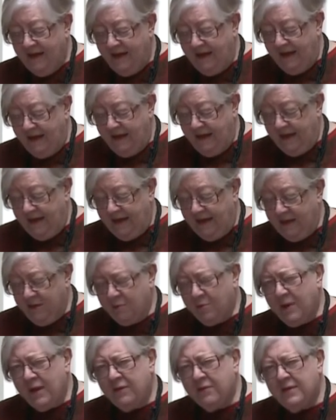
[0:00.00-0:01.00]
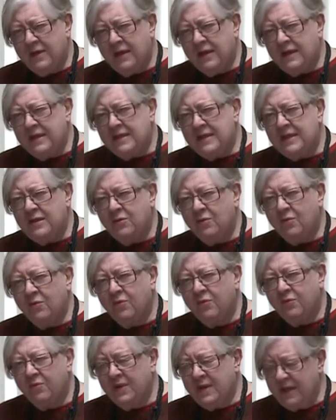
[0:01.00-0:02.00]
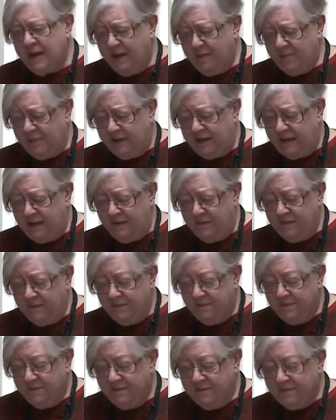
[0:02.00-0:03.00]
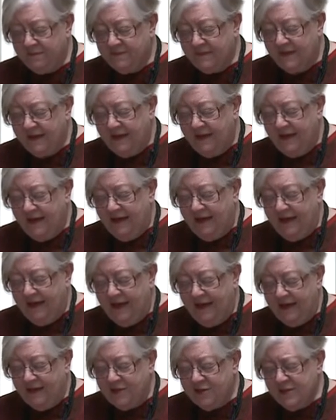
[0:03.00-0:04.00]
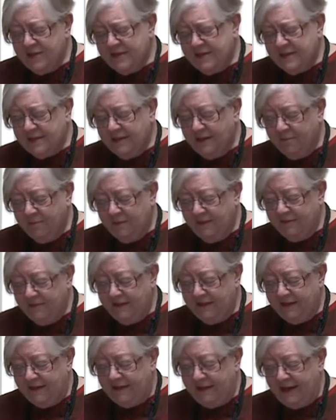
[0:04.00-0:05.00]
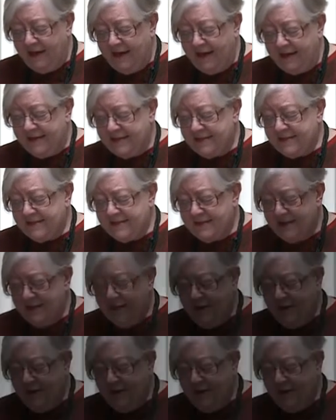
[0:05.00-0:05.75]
in around 1903, I believe. And just a couple of little lines.